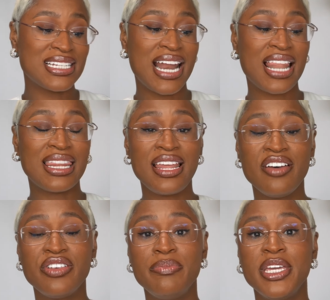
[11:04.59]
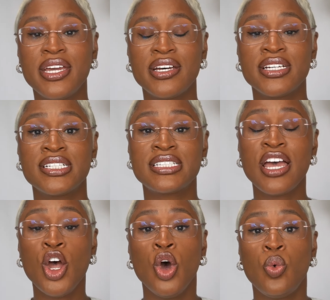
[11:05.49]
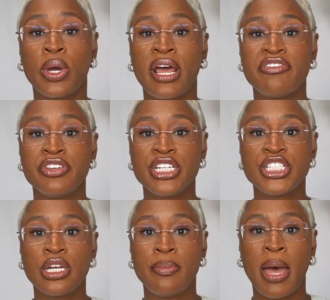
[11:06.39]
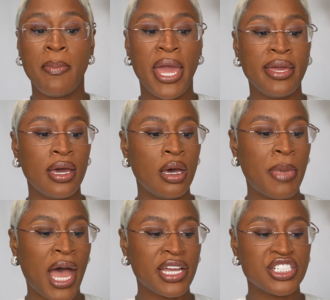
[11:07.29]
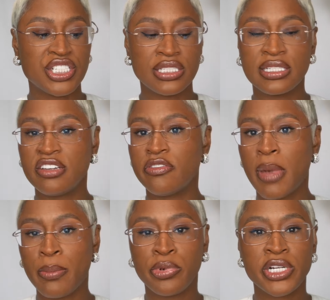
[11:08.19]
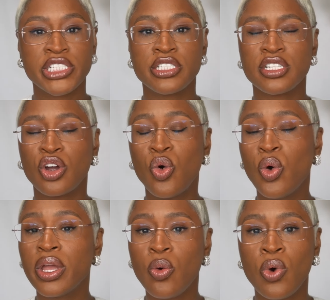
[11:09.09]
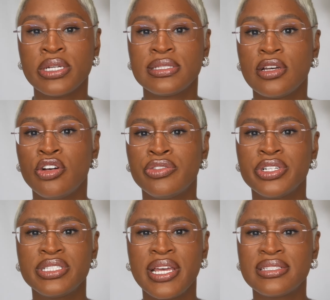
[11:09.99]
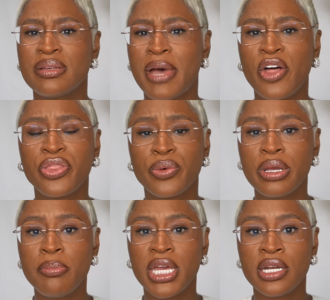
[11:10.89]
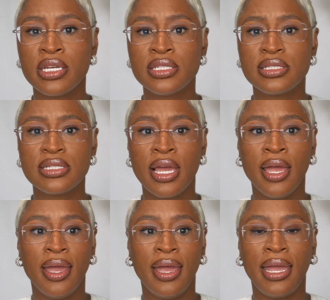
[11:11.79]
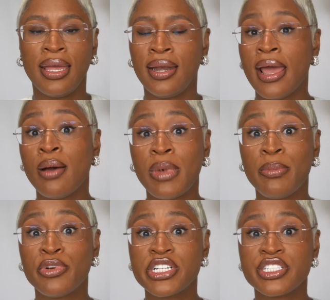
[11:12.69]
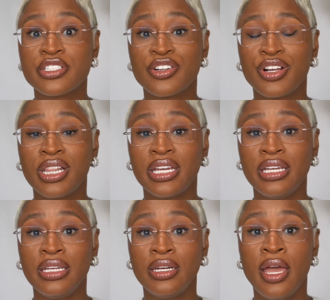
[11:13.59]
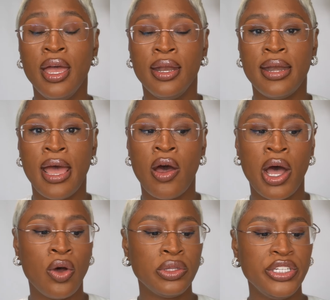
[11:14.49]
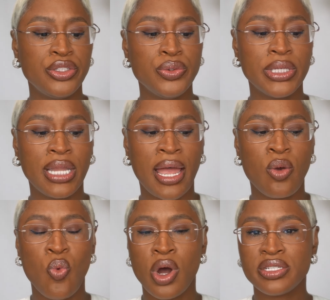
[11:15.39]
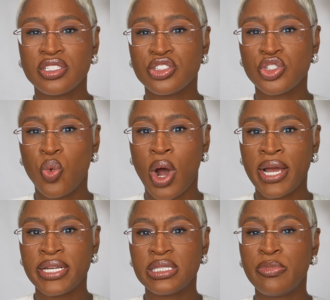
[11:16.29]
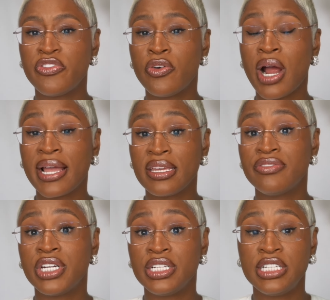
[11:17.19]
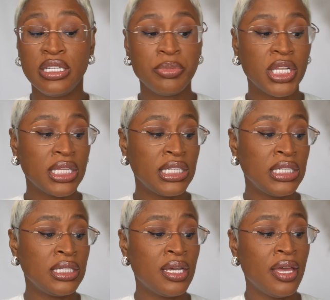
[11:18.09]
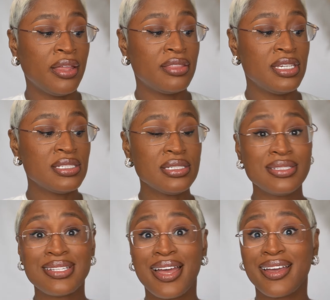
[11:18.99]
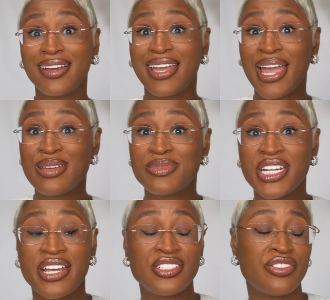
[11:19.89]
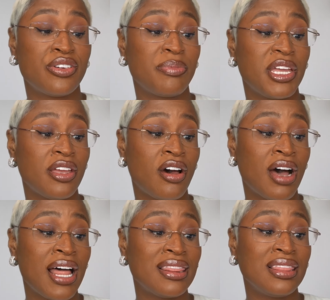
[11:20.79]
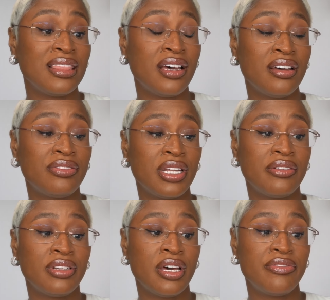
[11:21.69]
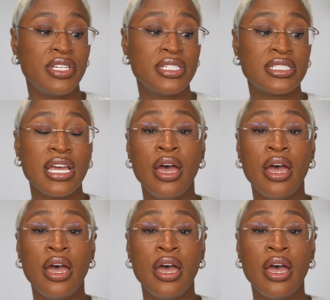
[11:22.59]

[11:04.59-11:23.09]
And I love it because when I finish up my makeup, I can just give my brushes a quick once over. It takes about 3 minutes and now my brushes are clean. Now I only do it like once or twice before I give it a deep clean. This is like a game changer for me, y'all. I love, love, love this.